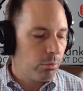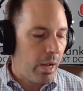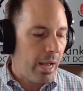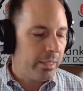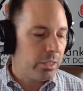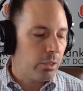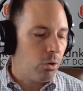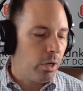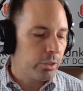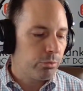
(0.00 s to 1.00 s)
the rise in
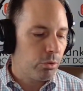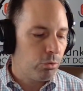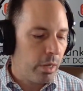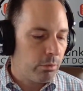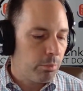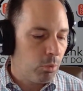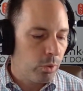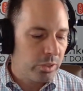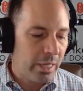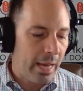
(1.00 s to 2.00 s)
cost for credit
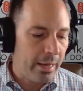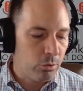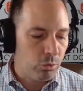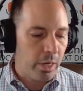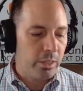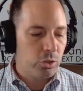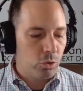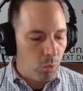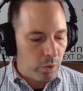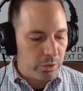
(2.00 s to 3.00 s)
reports and credit
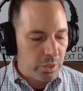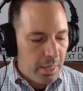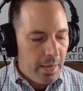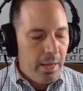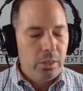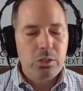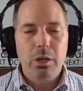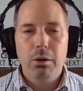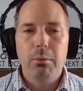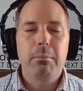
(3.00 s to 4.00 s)
scores.
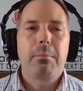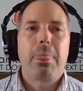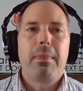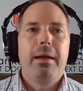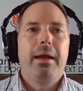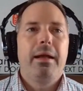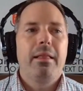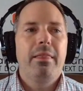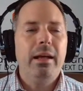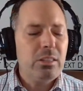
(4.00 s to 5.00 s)
So
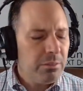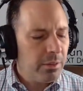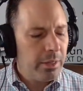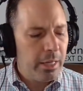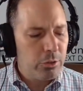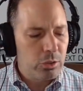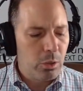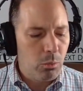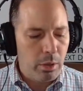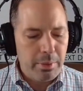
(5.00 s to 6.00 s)
that's a very
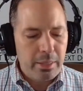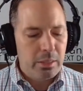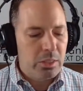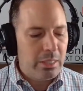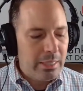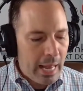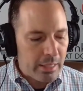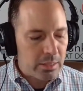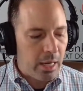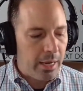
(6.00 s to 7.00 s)
interesting one because,
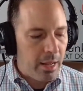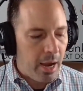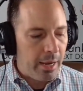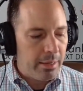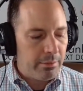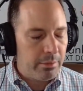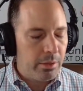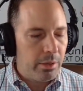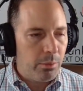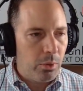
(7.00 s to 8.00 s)
yes, I, I
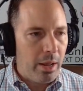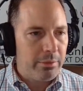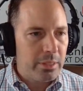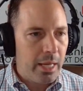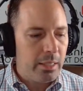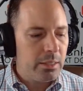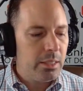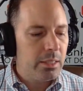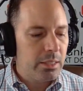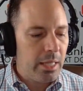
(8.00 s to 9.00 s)
would have a
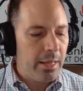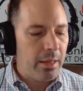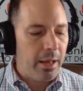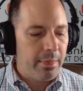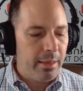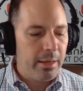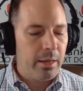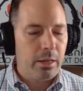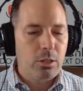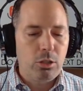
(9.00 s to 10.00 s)
tendency to say that I
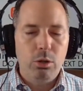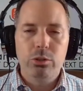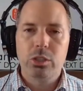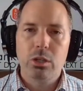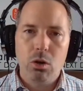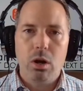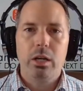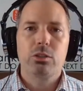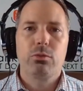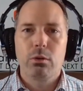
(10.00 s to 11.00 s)
think closing
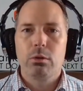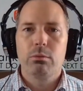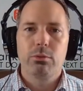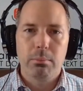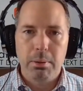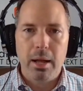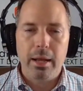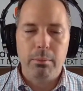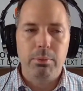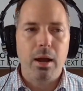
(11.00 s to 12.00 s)
costs for for
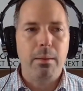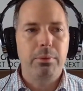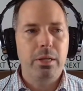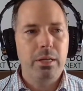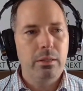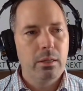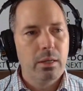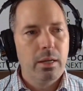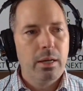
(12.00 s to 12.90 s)
buying a property